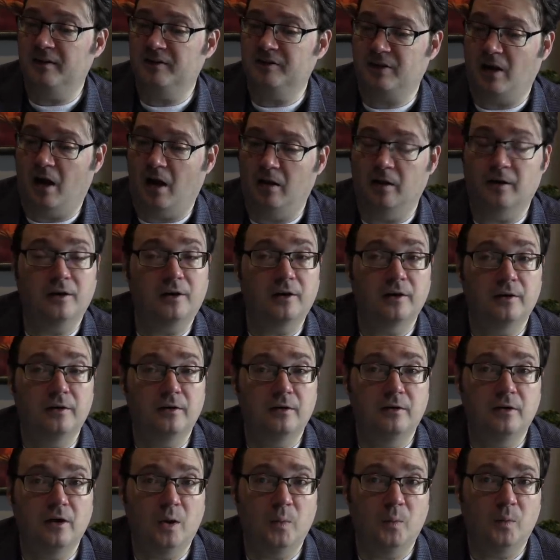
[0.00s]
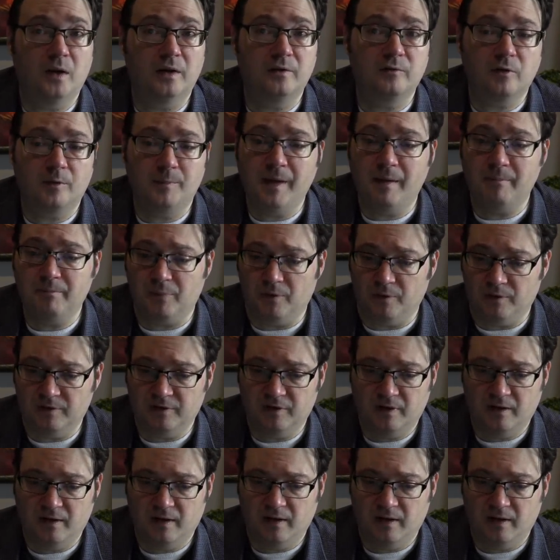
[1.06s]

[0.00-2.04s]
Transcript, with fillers: a scholar no one remembered.